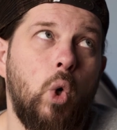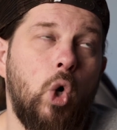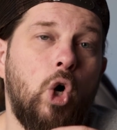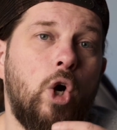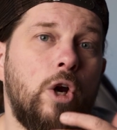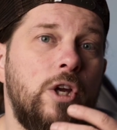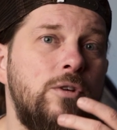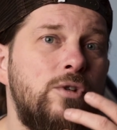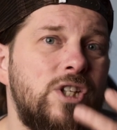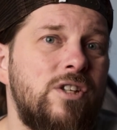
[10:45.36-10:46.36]
Or
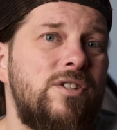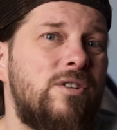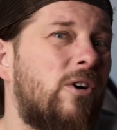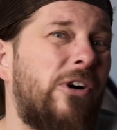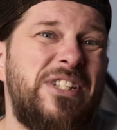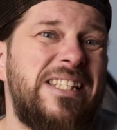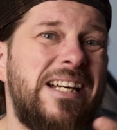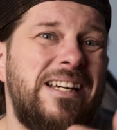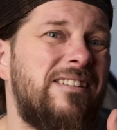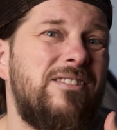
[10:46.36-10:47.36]
you just go
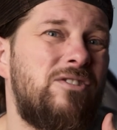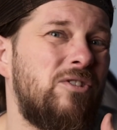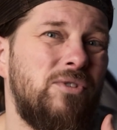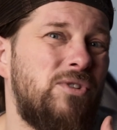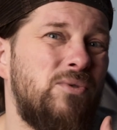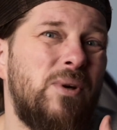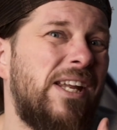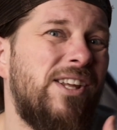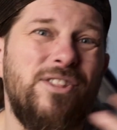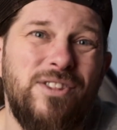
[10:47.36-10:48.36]
outside and don't do
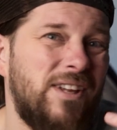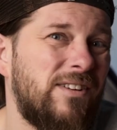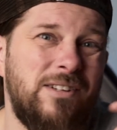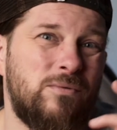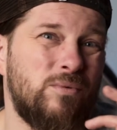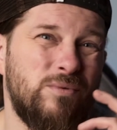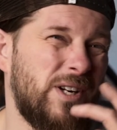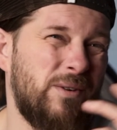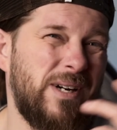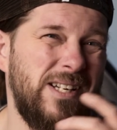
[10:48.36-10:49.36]
anything that
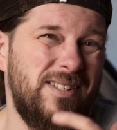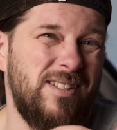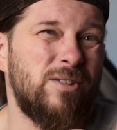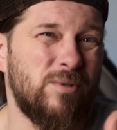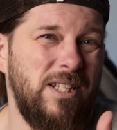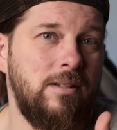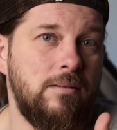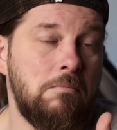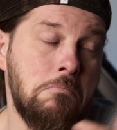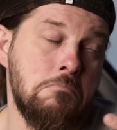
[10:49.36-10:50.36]
requires a screen.
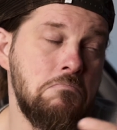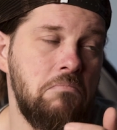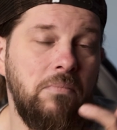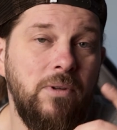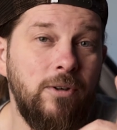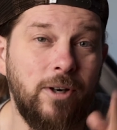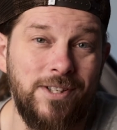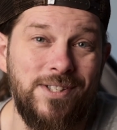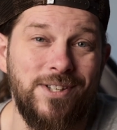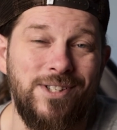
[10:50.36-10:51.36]
Your
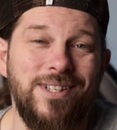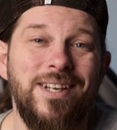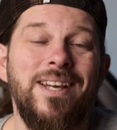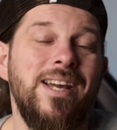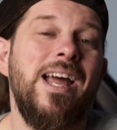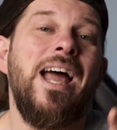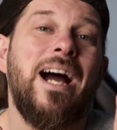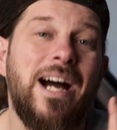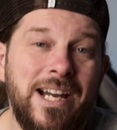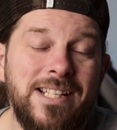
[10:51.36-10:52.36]
decision.
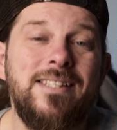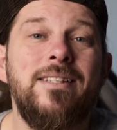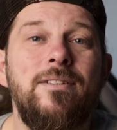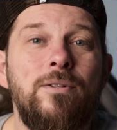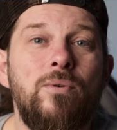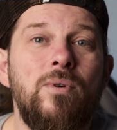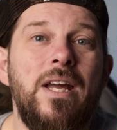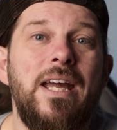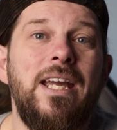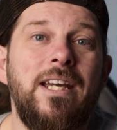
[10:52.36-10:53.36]
I see you
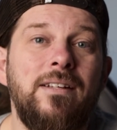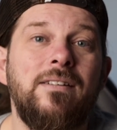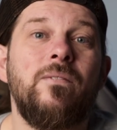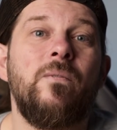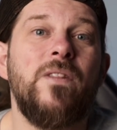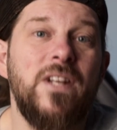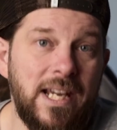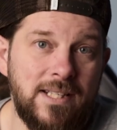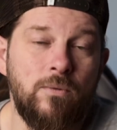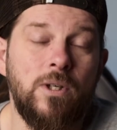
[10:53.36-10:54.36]
in the
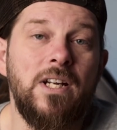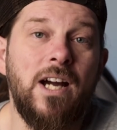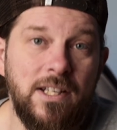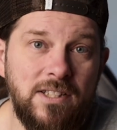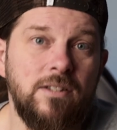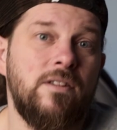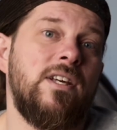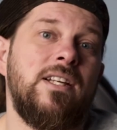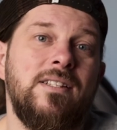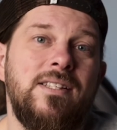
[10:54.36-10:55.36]
next one. Until
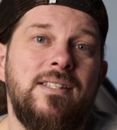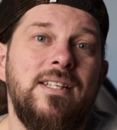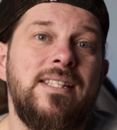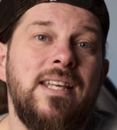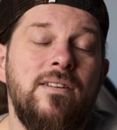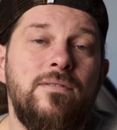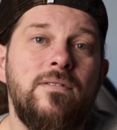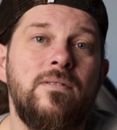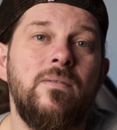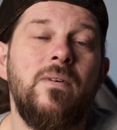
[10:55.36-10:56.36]
then, stay safe
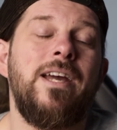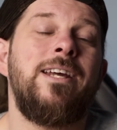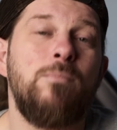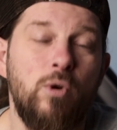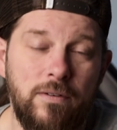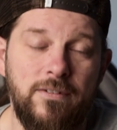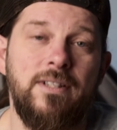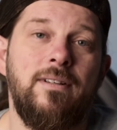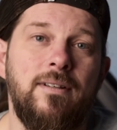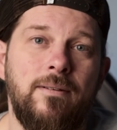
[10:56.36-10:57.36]
and motivated.